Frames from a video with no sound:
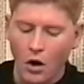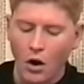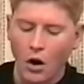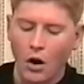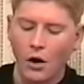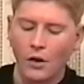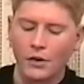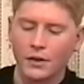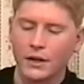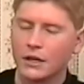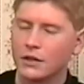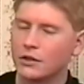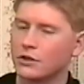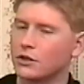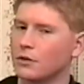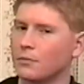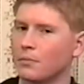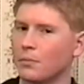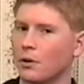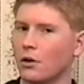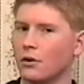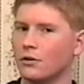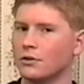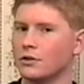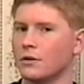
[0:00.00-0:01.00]
all these
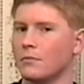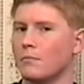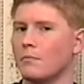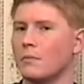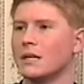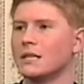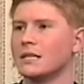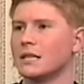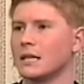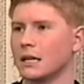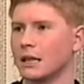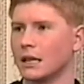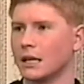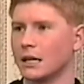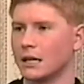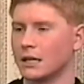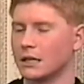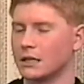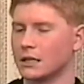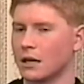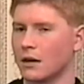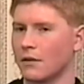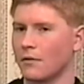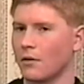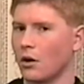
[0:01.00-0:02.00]
supposed missing
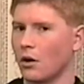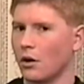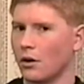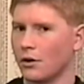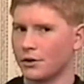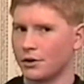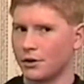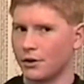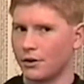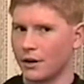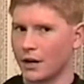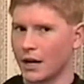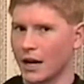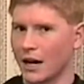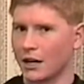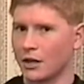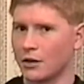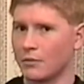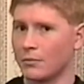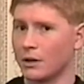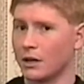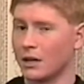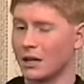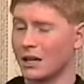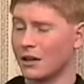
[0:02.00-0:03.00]
links have all turned out to
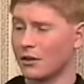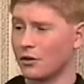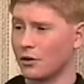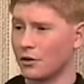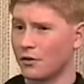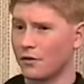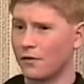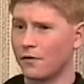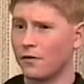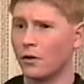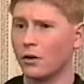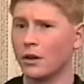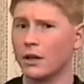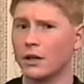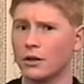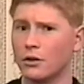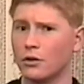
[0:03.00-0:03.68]
be either fully